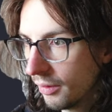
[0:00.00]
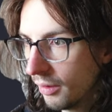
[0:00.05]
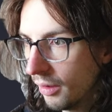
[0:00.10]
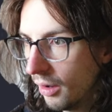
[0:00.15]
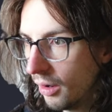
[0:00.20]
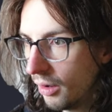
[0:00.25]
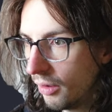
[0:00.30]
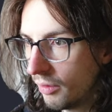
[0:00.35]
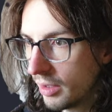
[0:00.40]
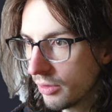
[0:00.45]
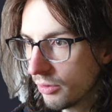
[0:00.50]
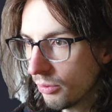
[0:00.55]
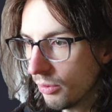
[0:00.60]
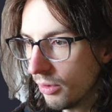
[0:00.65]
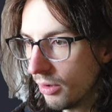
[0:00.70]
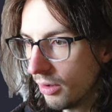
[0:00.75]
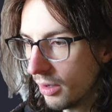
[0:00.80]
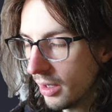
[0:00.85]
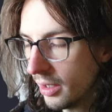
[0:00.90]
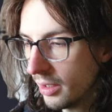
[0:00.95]
Oh, that's
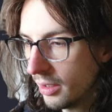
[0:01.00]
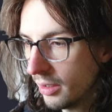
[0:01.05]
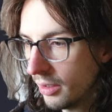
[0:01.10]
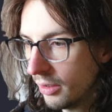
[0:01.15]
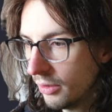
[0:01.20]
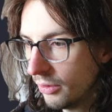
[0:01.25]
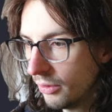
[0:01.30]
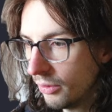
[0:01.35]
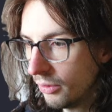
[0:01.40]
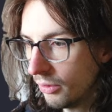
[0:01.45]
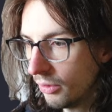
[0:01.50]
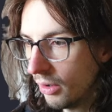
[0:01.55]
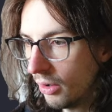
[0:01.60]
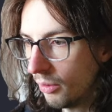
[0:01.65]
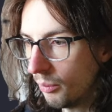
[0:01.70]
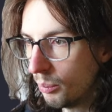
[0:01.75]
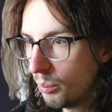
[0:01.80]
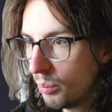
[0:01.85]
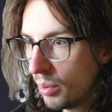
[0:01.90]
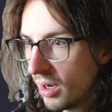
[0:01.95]
wrong. I need to do,
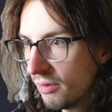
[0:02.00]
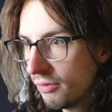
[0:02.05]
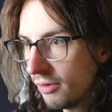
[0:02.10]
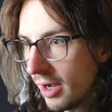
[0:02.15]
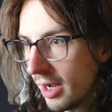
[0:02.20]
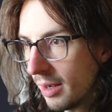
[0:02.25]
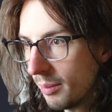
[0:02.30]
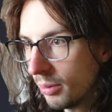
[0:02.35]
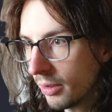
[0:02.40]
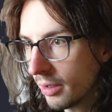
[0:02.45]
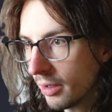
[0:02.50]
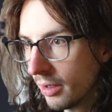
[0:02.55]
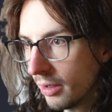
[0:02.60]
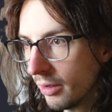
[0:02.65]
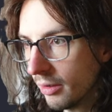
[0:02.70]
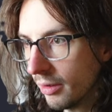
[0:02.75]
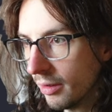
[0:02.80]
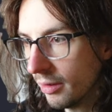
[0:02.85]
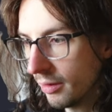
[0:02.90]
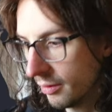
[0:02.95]
buff
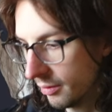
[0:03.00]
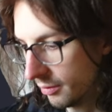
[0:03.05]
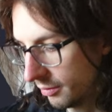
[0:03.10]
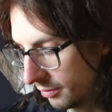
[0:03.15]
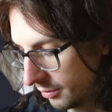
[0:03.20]
applicator.